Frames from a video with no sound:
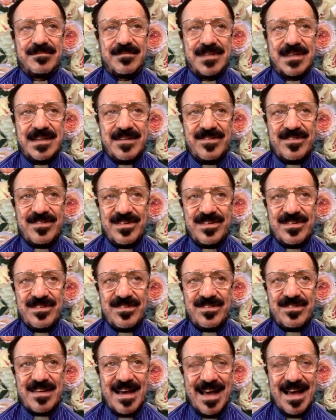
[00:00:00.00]
It's
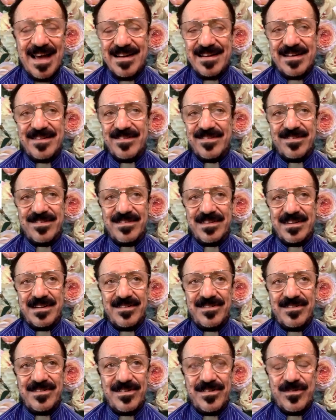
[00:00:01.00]
just honest.
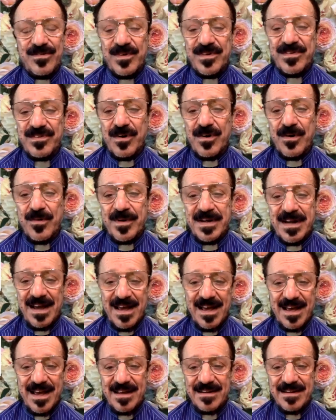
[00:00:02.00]
It's just what's going
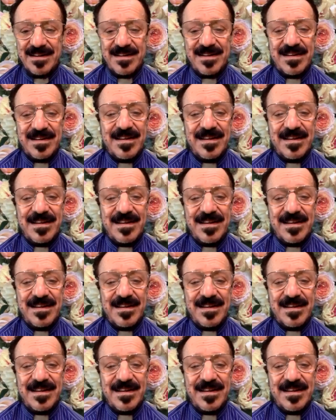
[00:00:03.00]
on.